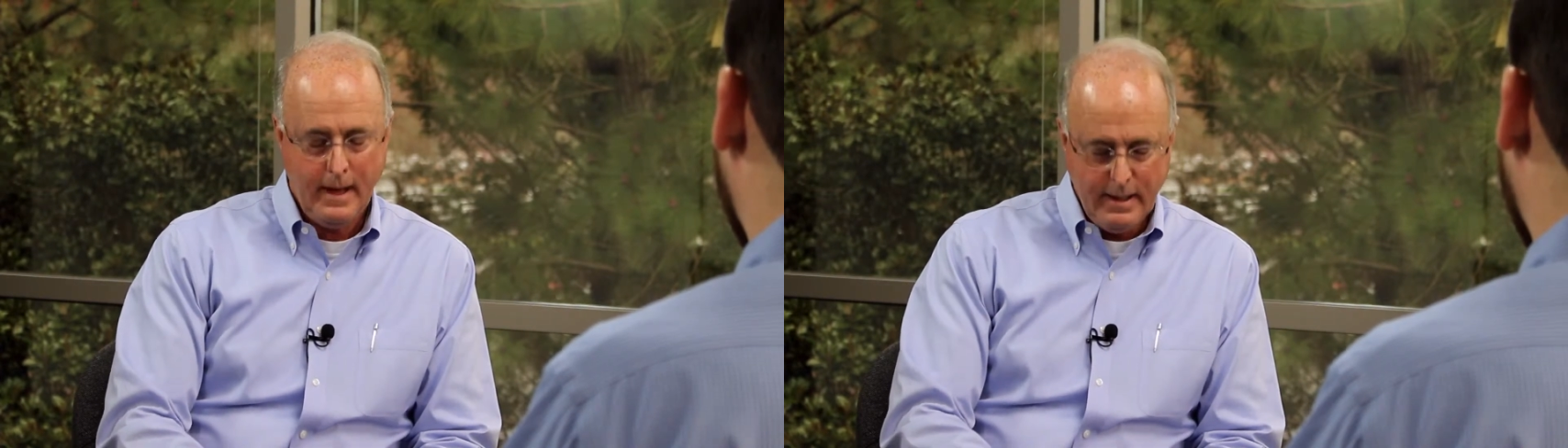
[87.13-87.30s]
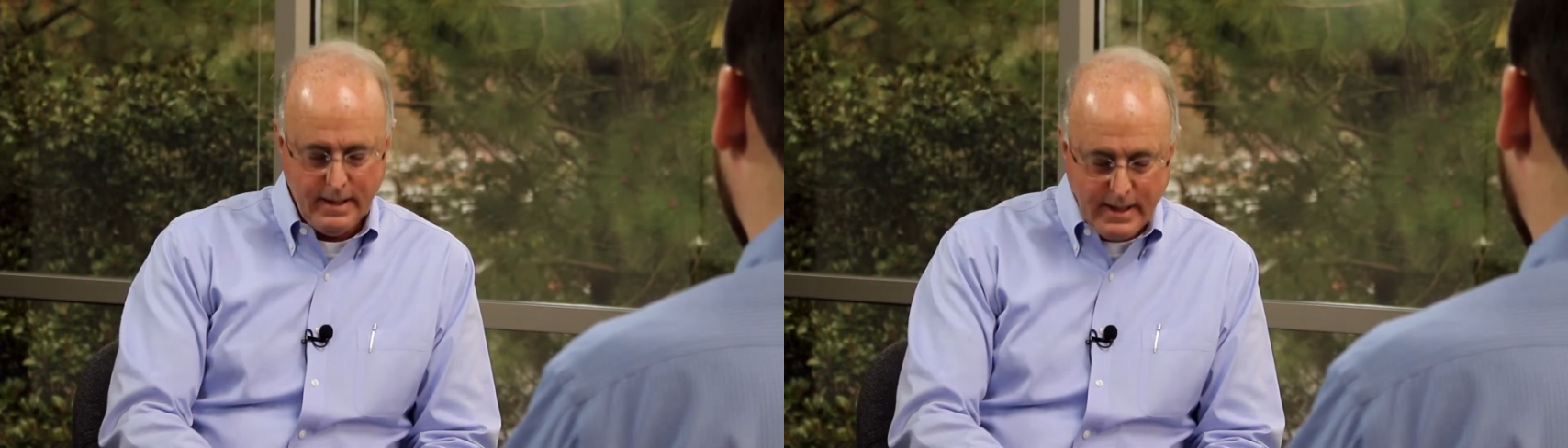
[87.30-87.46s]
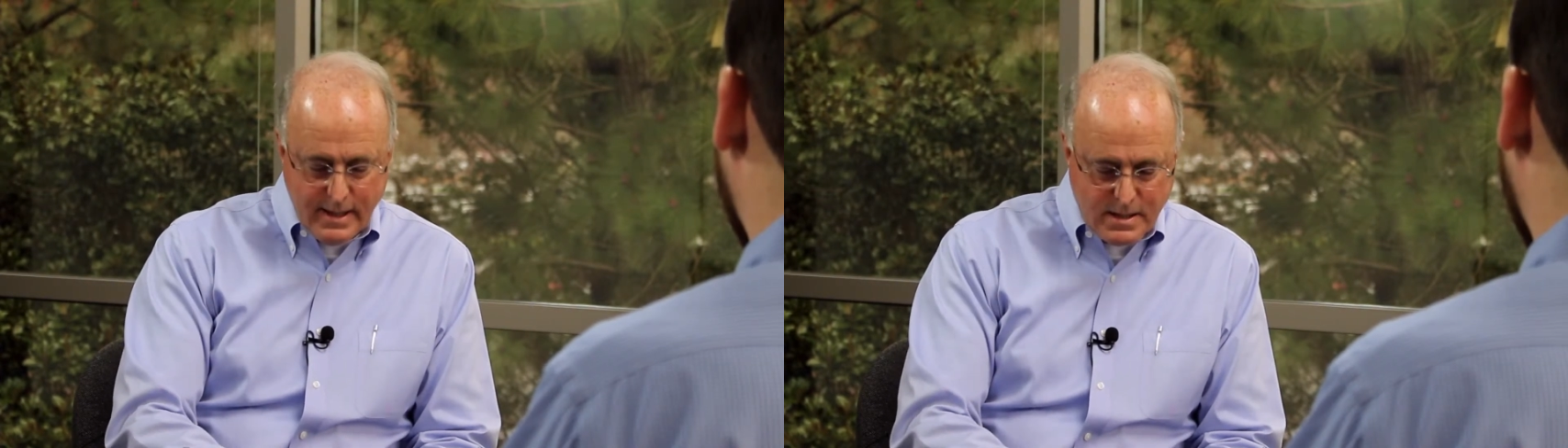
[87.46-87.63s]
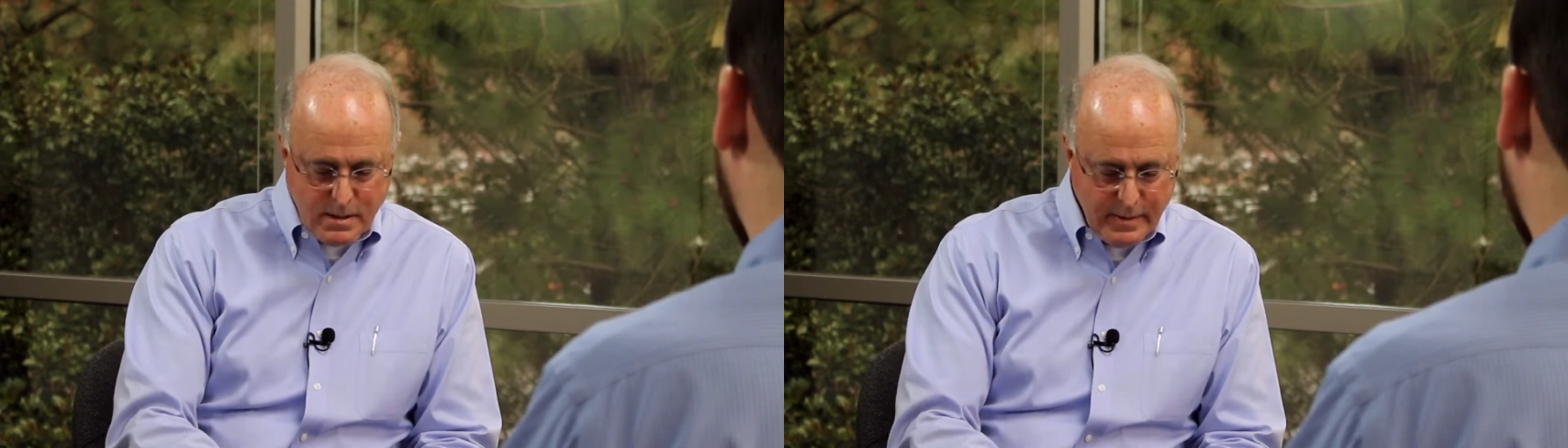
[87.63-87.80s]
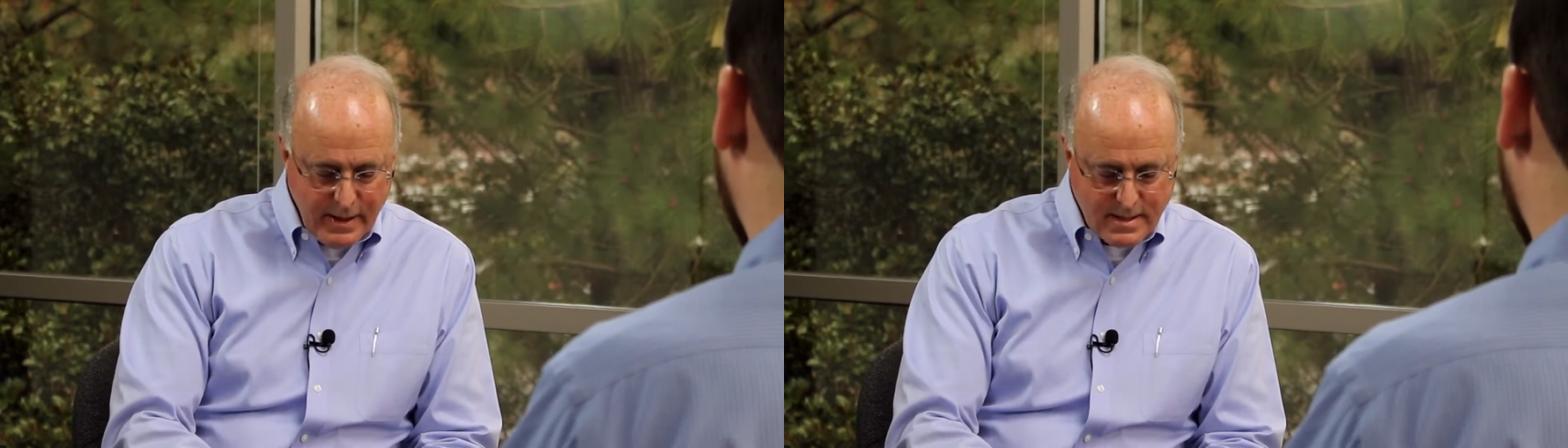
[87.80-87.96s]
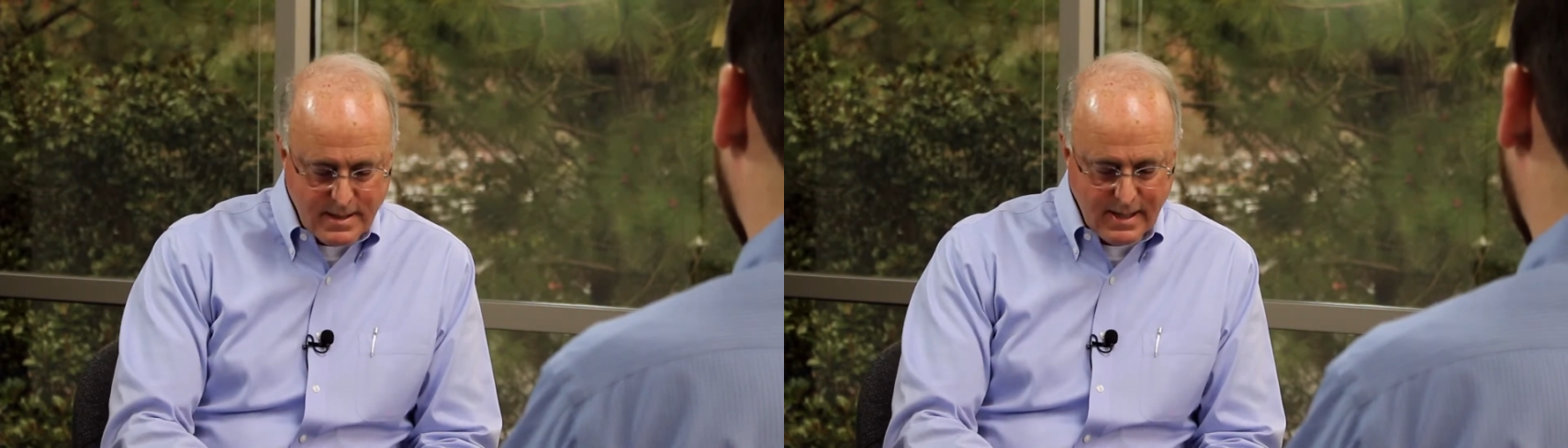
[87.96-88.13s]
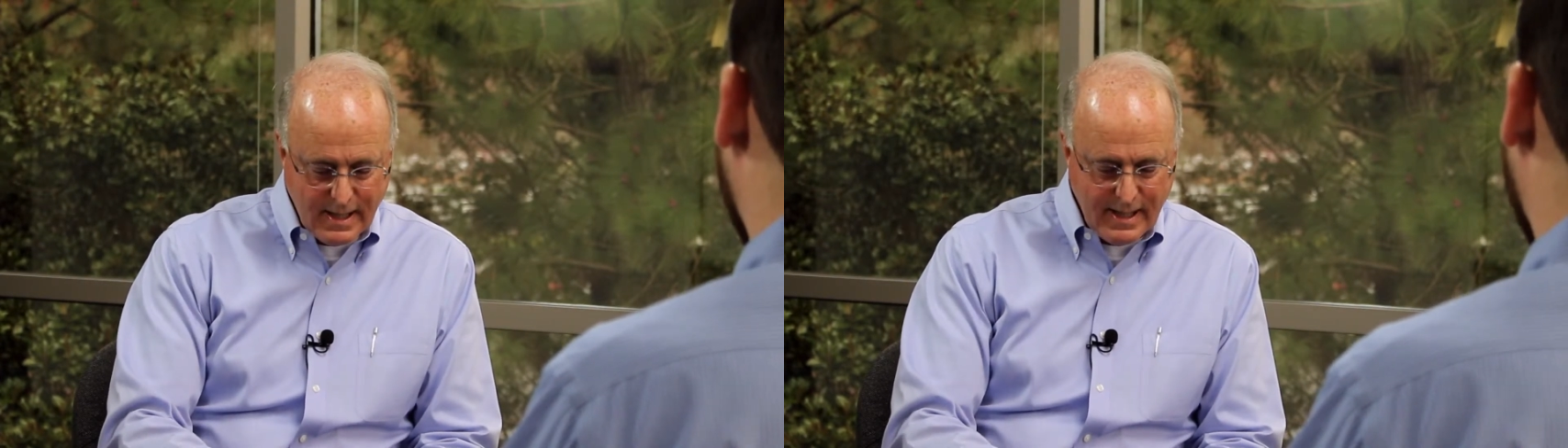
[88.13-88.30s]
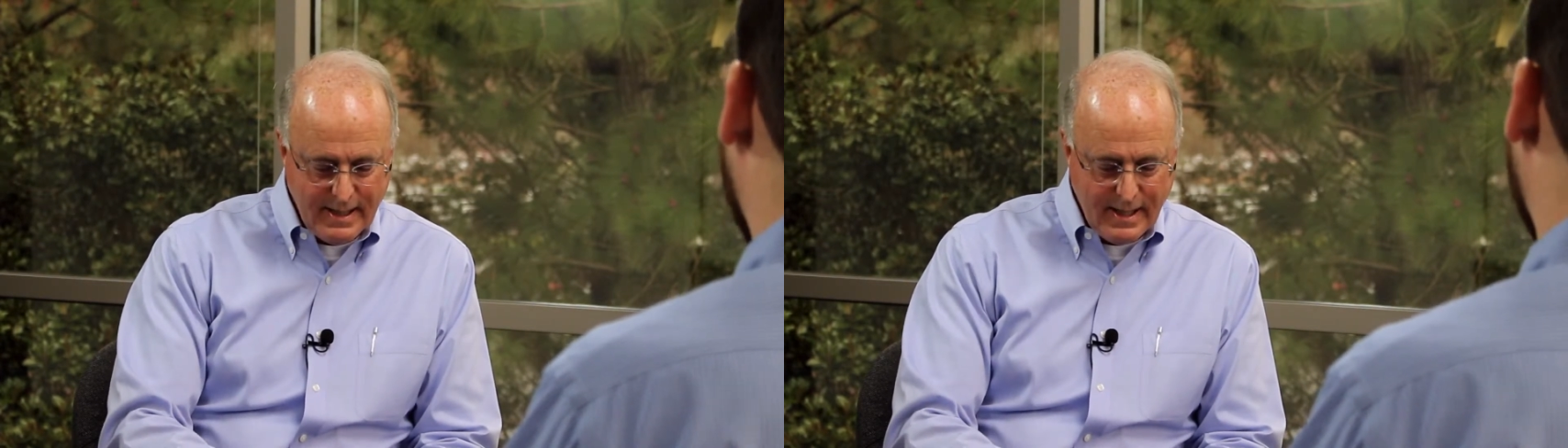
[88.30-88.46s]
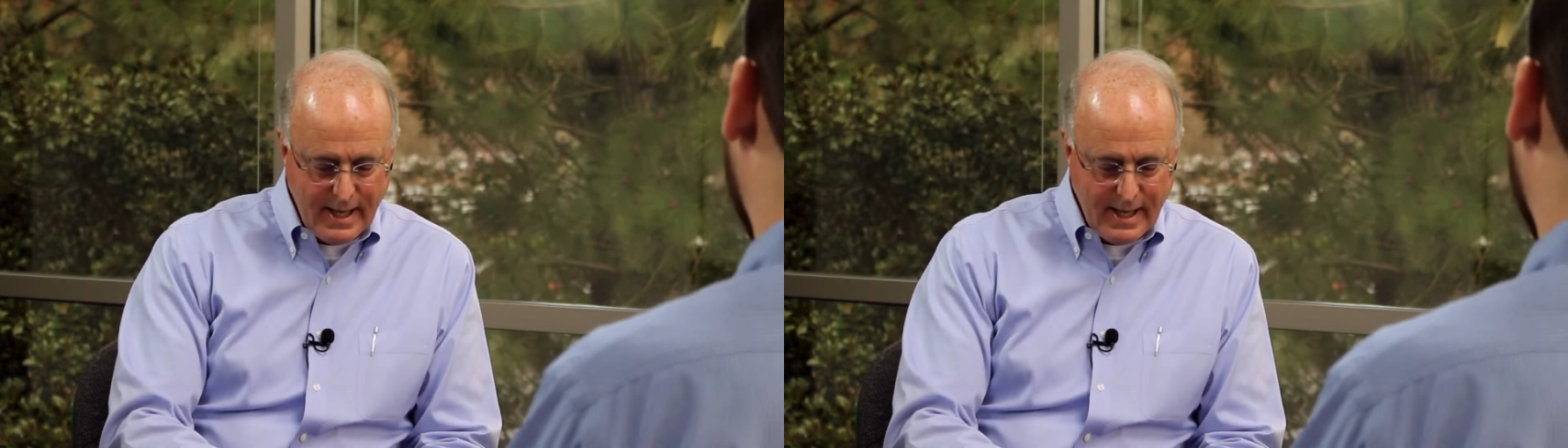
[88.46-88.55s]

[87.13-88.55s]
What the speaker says: it needs to be assigned